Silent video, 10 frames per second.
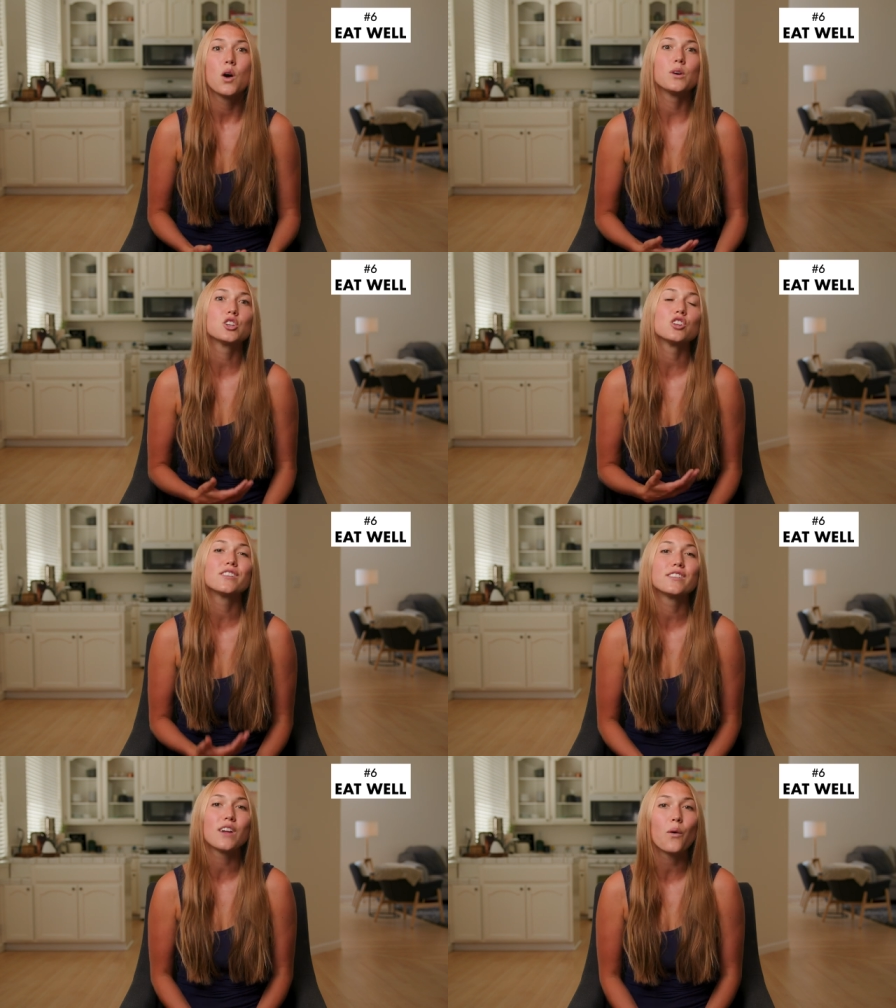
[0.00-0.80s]
which is
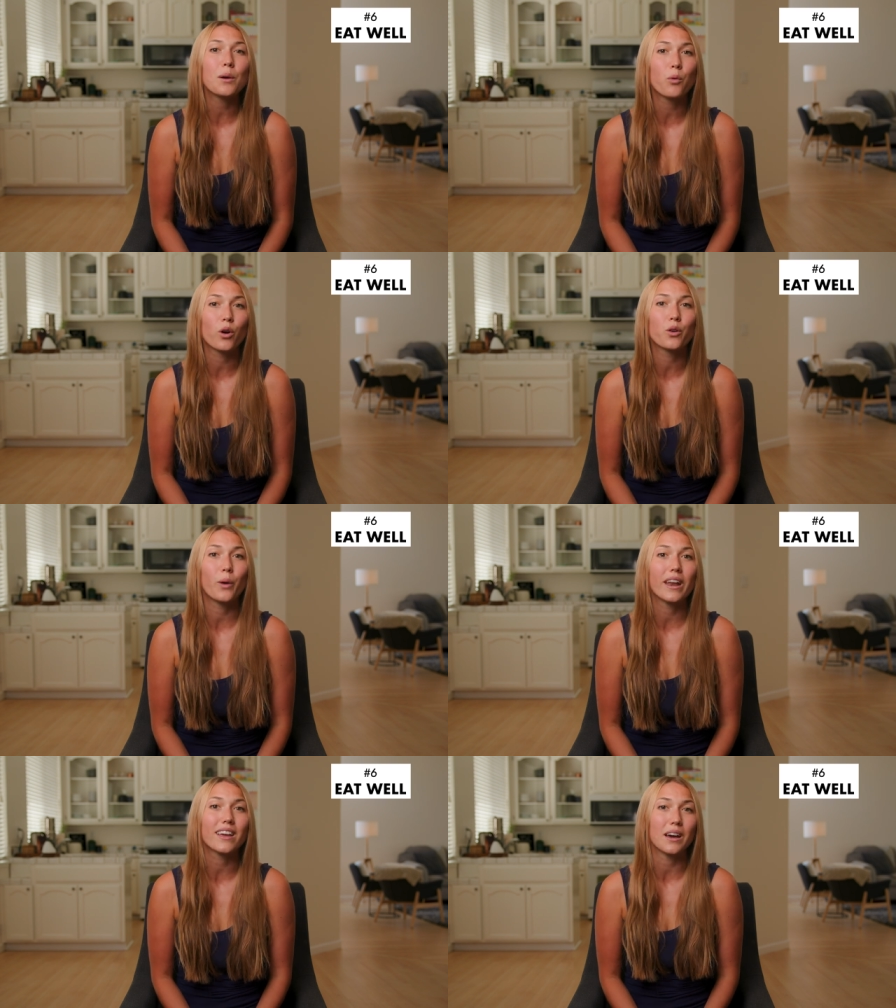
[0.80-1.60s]
so important
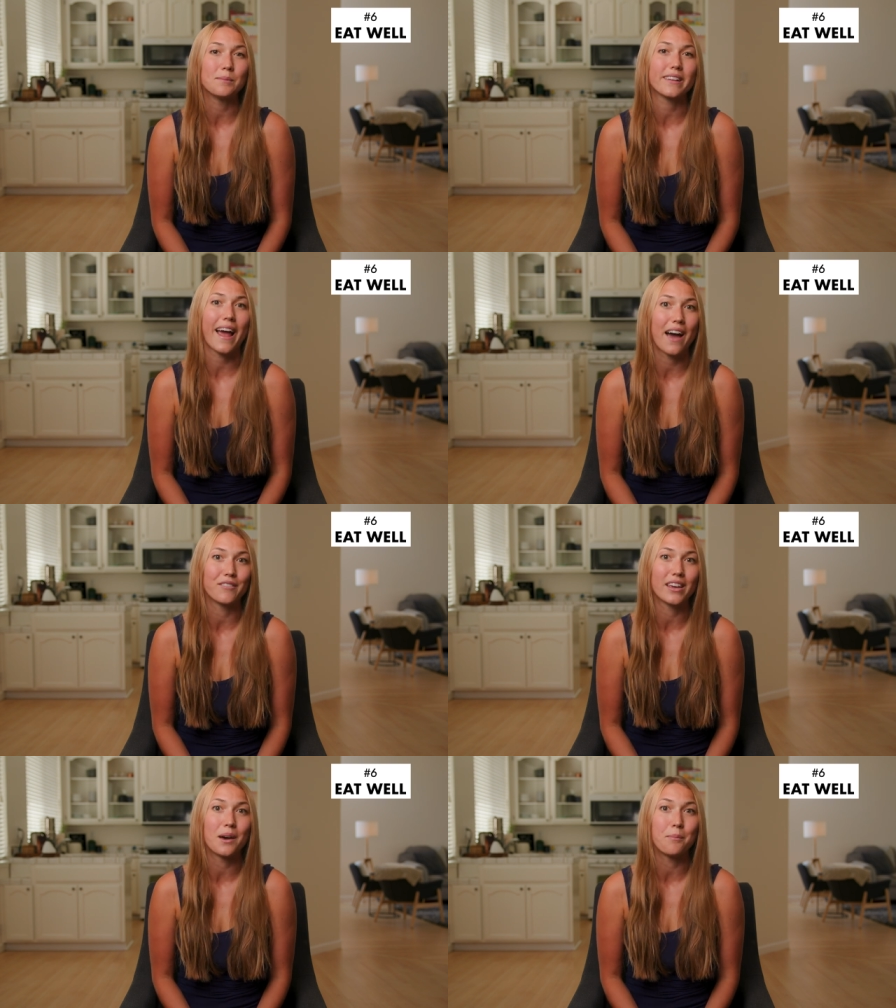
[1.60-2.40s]
when it comes to
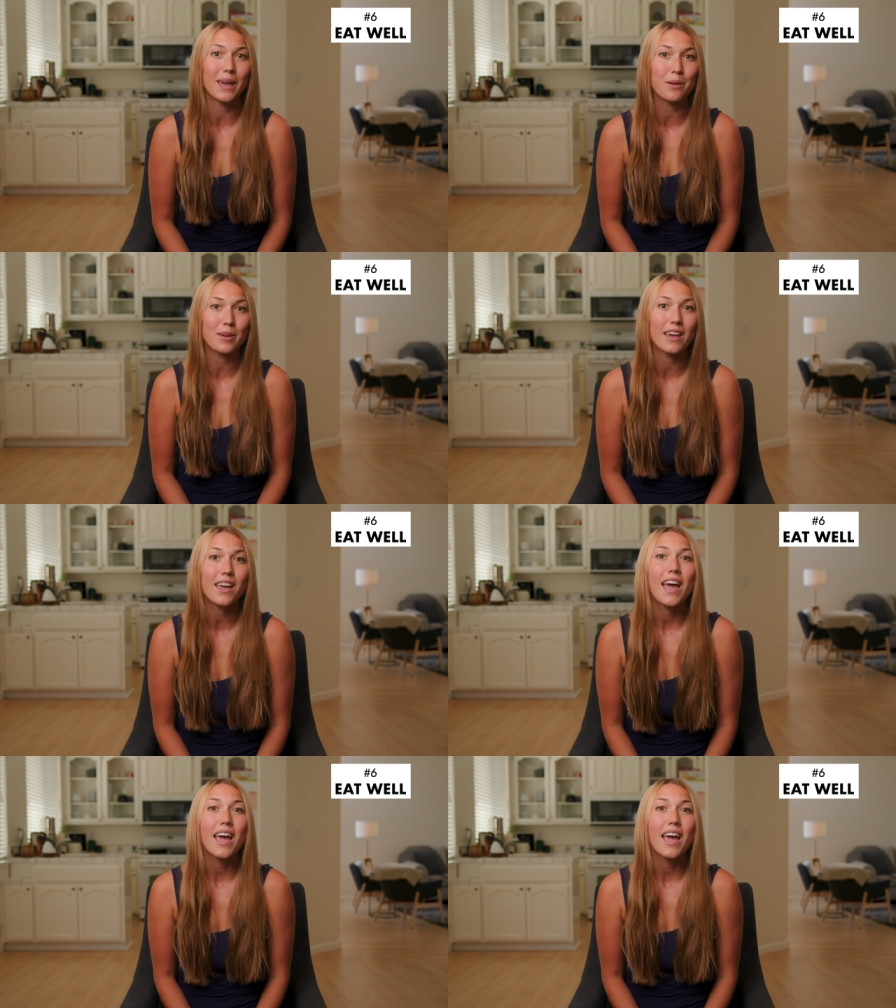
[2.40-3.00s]
having a baby.